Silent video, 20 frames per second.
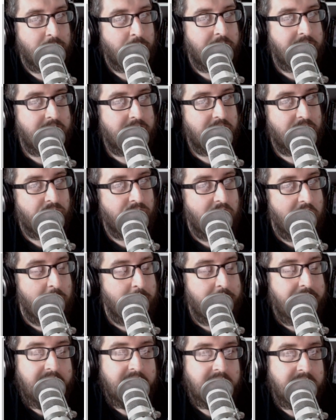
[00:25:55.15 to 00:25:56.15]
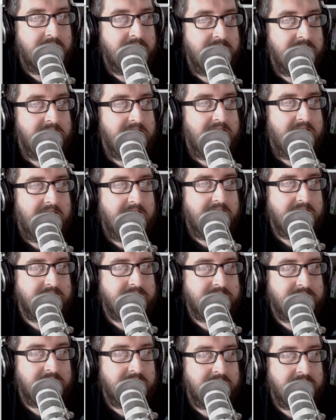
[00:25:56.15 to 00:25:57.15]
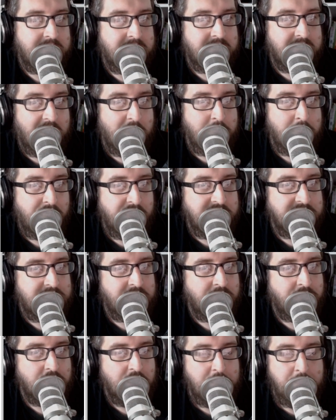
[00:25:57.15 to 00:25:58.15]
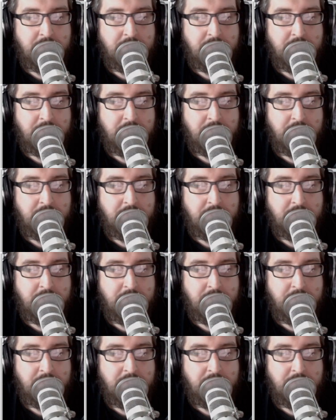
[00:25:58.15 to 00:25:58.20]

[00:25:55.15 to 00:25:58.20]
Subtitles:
went as far back as the time of Isildur.